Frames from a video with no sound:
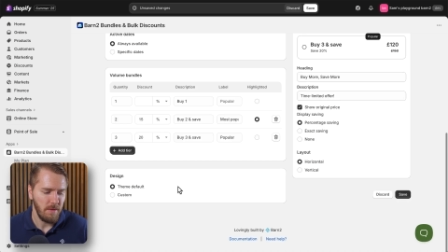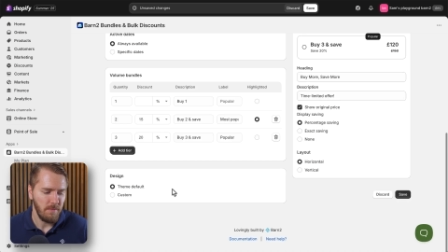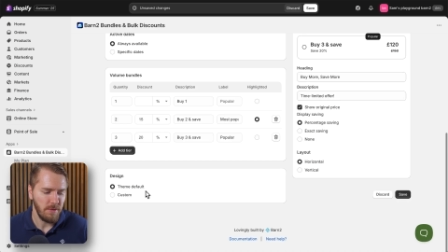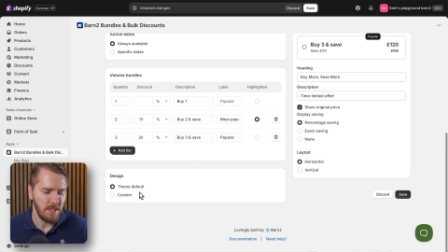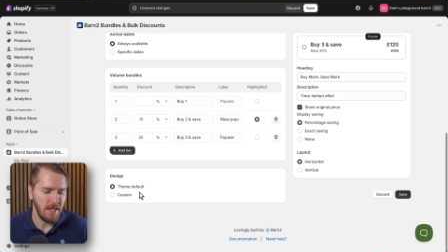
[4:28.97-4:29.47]

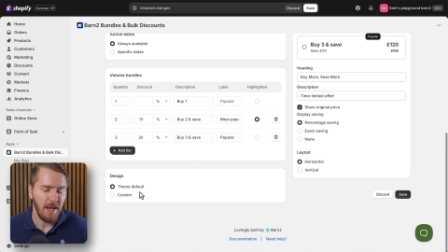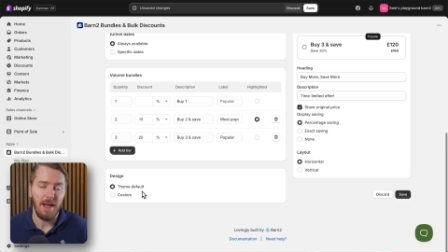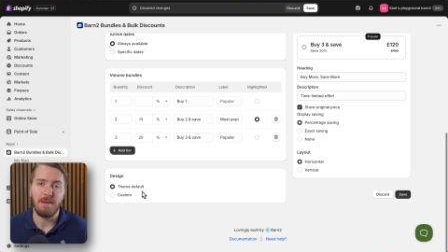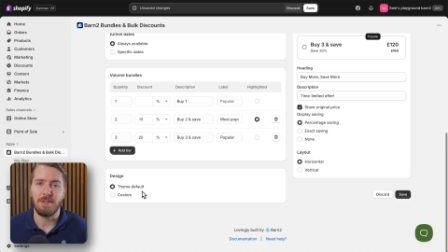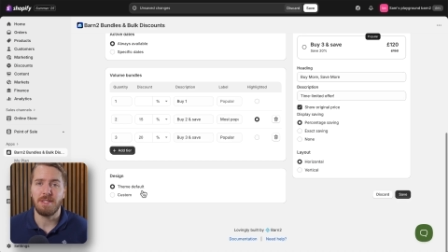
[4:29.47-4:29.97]
For today,
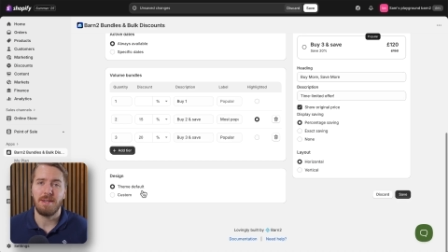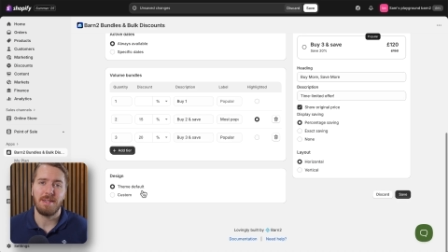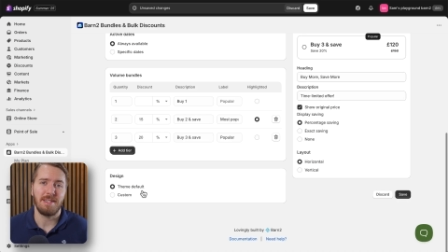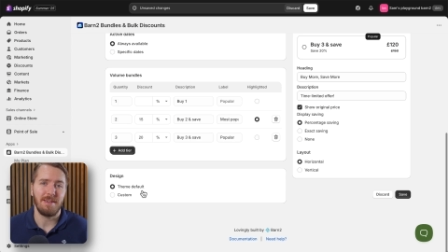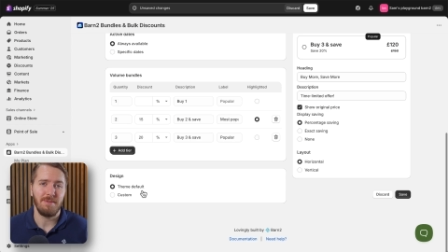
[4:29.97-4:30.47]
I'm just gonna
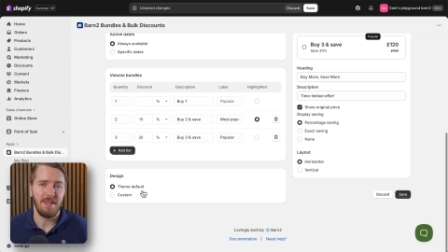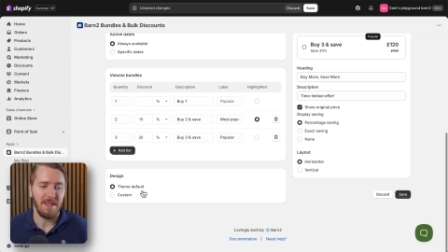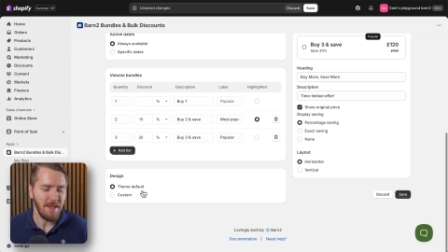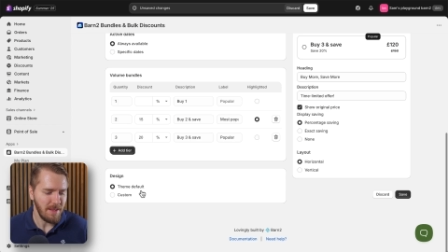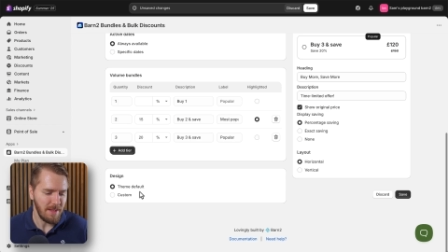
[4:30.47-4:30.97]
stick with
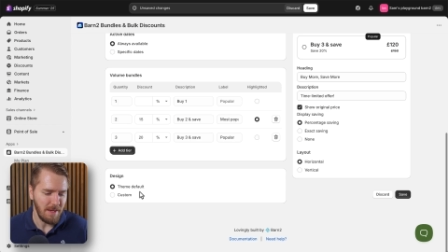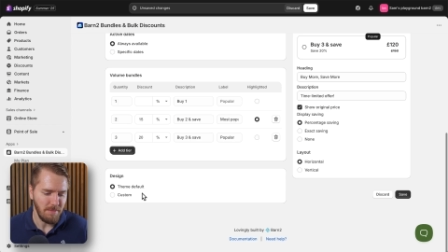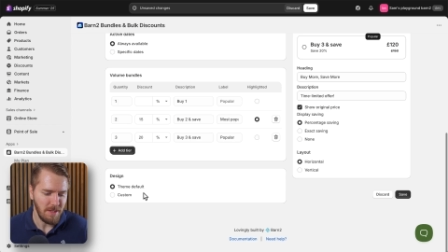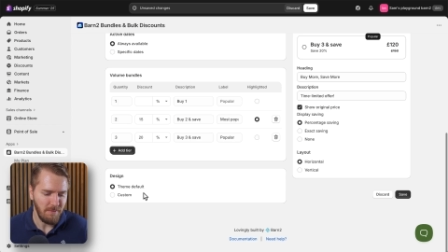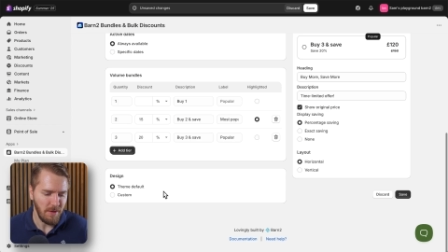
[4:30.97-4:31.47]
the theme
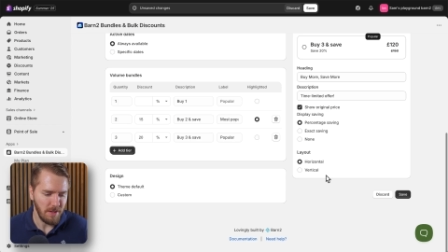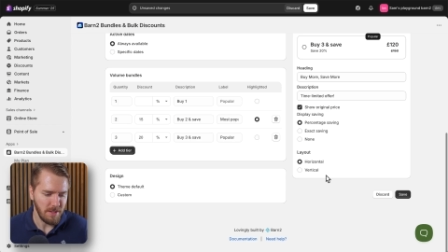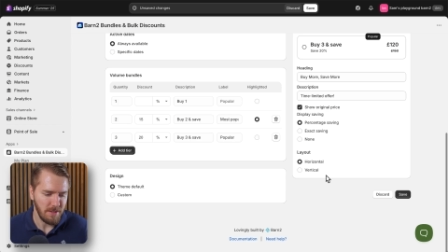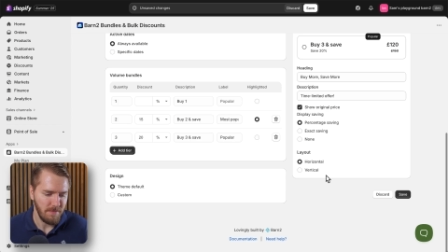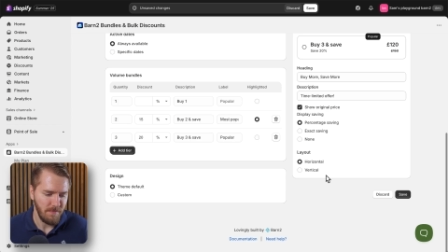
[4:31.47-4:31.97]

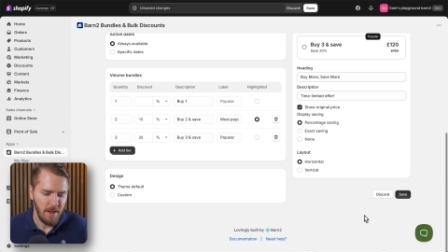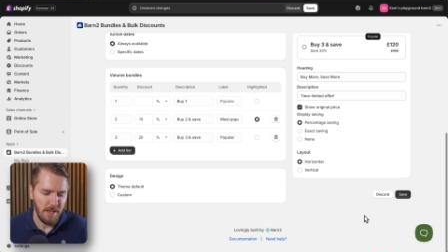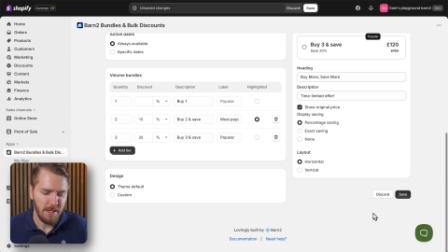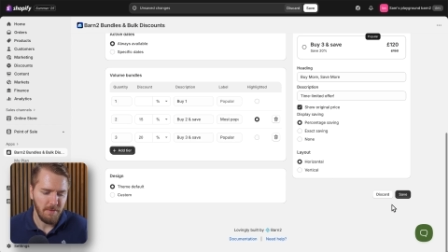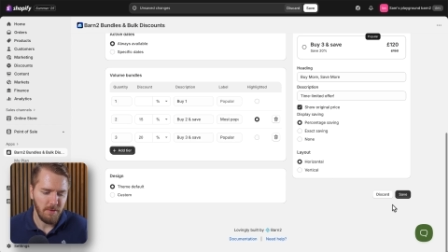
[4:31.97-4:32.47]
default.
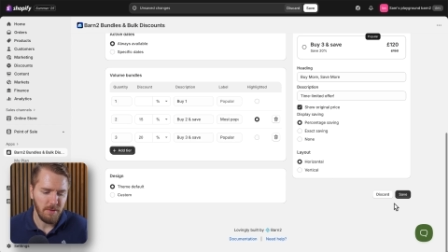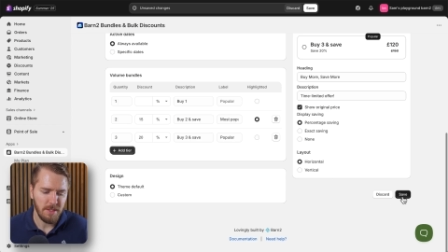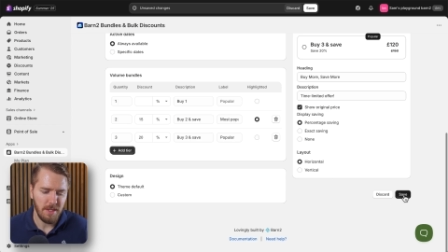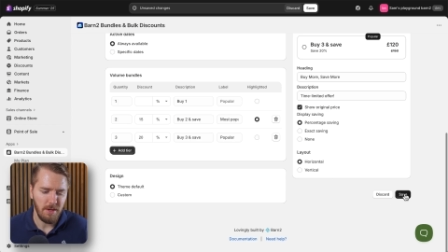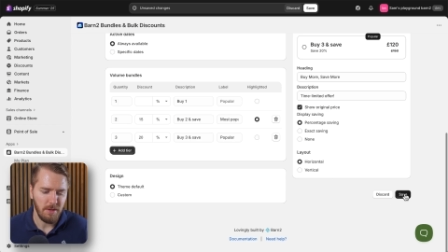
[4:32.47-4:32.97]
And then of
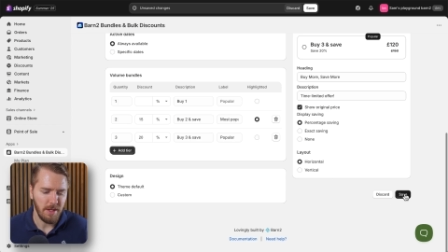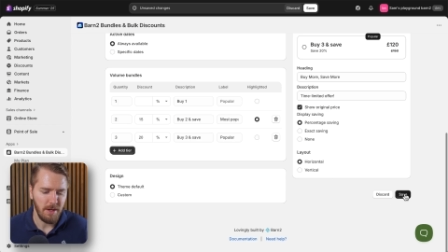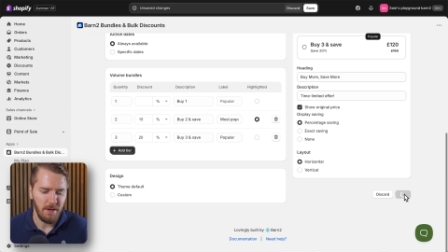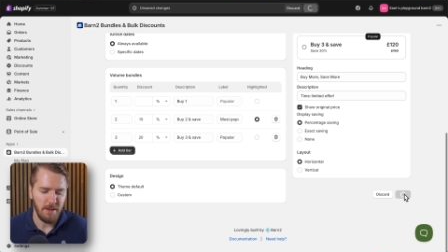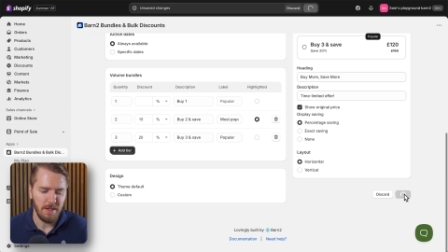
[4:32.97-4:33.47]
course, I'll click
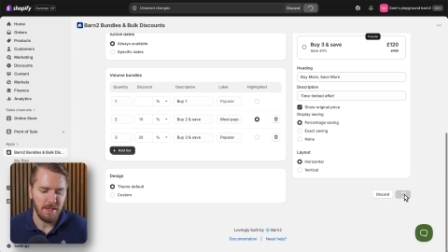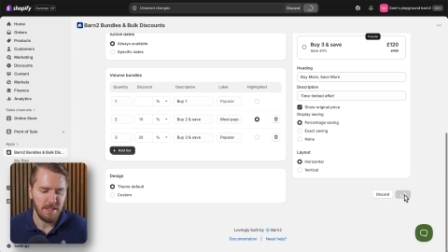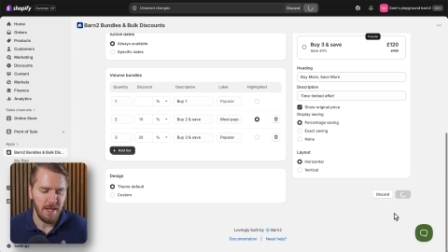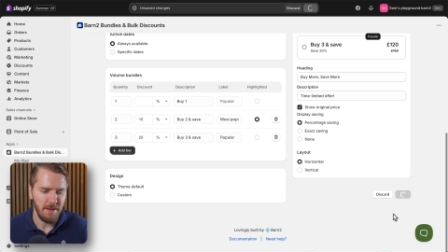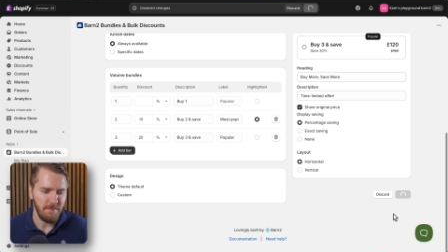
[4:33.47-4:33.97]
on
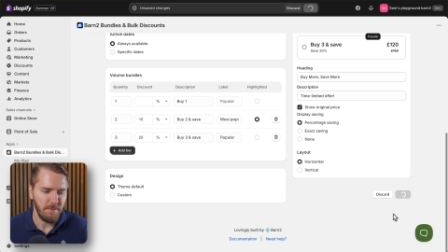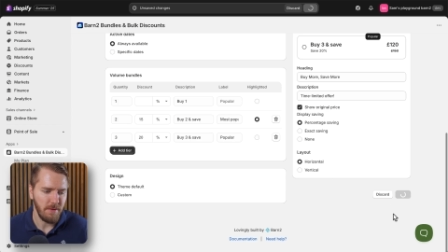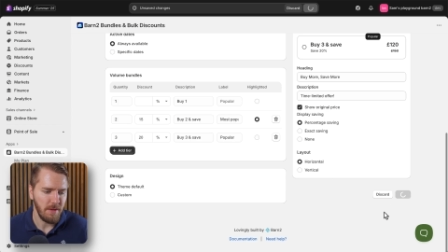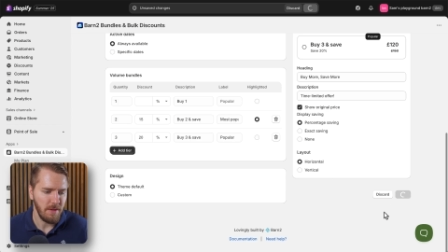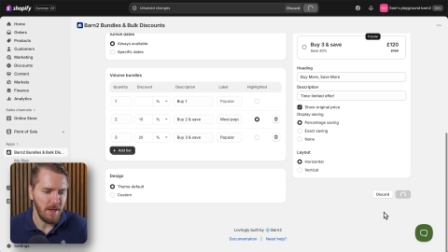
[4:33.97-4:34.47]
save
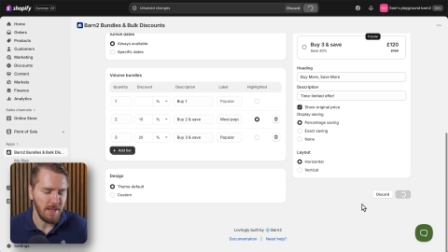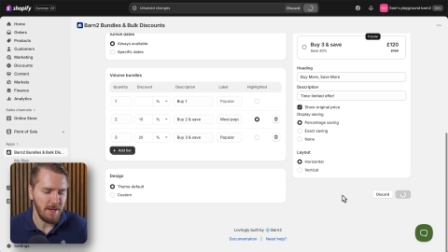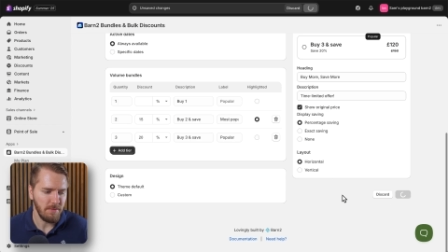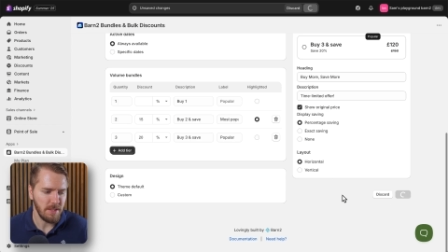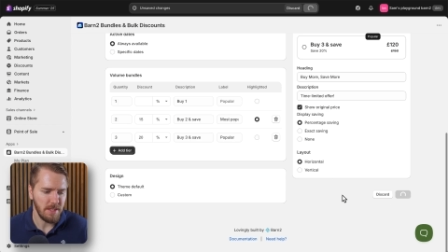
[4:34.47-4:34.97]
and
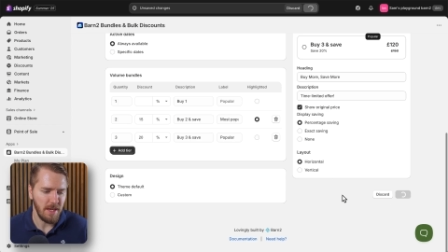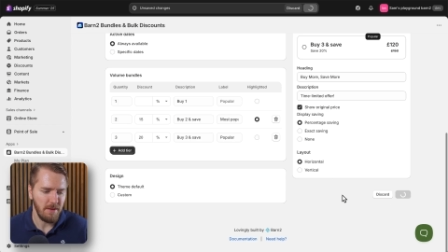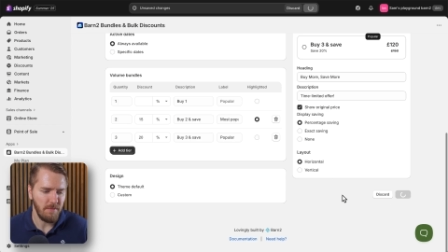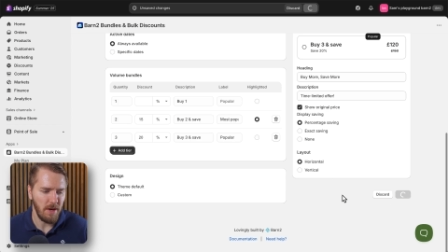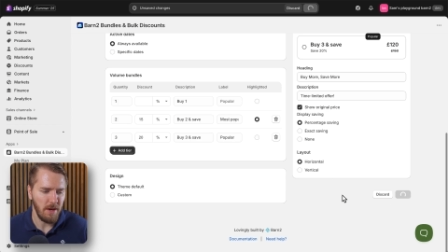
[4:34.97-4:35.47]
that will
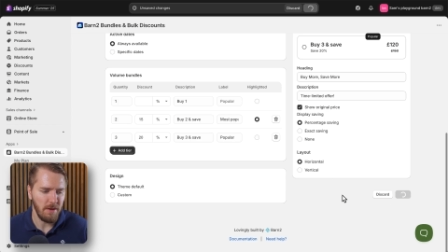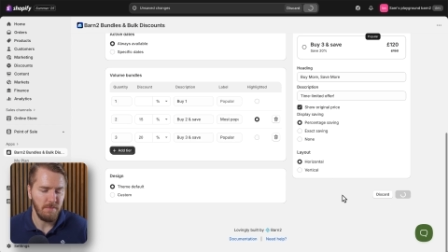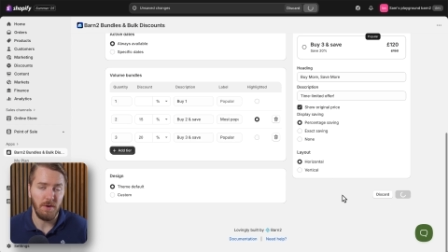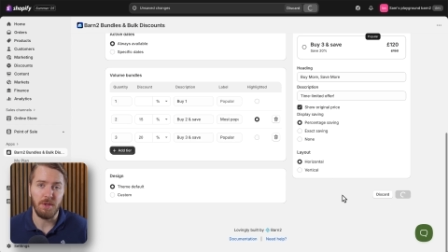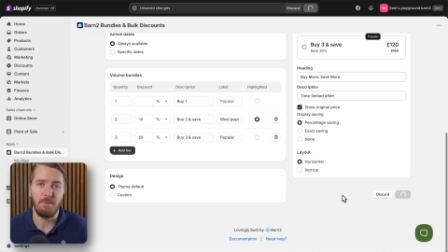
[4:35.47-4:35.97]
save our
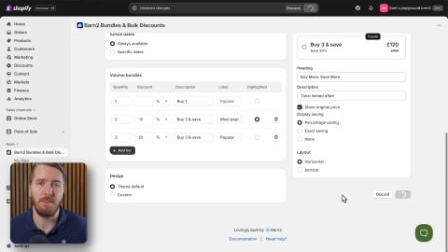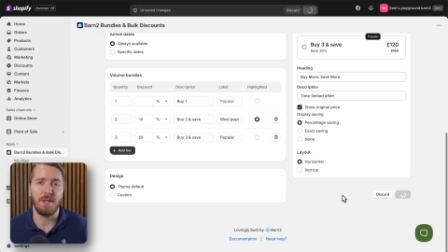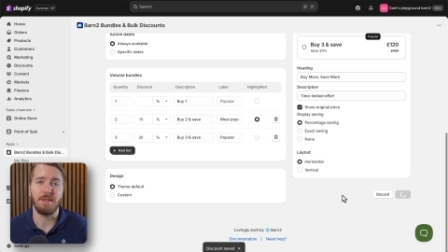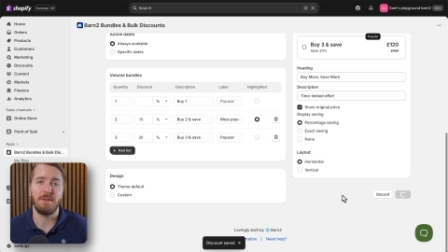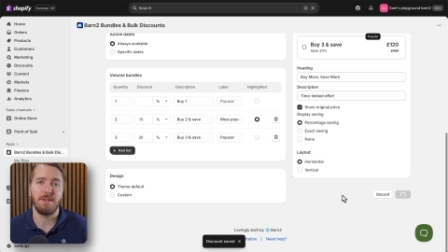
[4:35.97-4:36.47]
volume
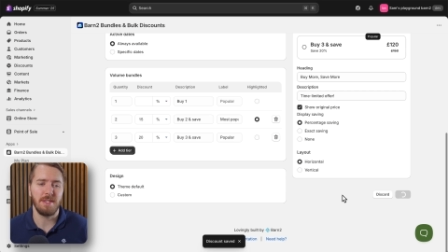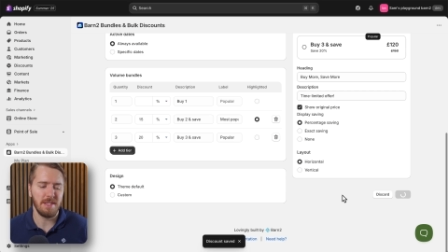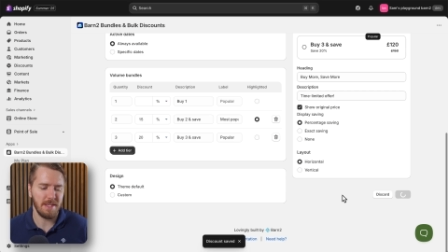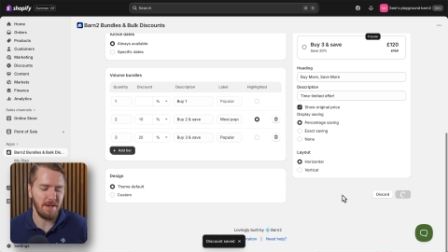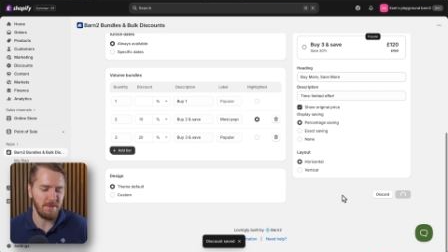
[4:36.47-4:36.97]
bundle
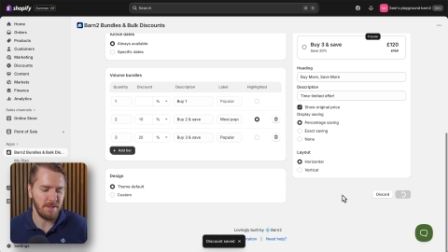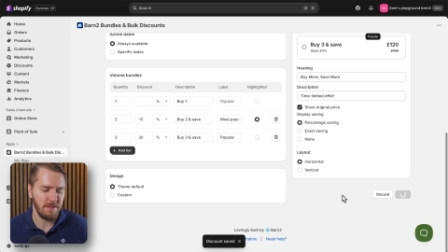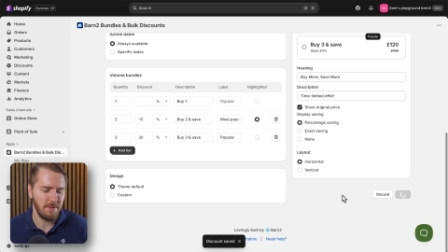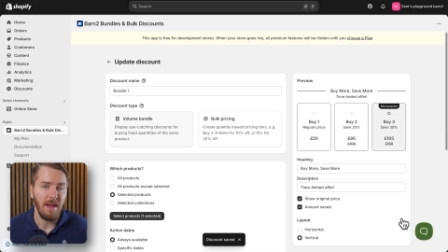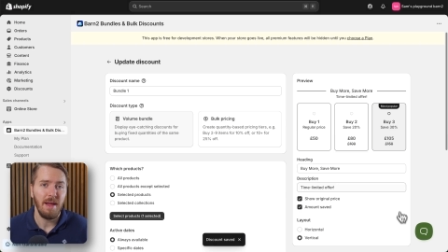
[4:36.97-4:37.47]
discount.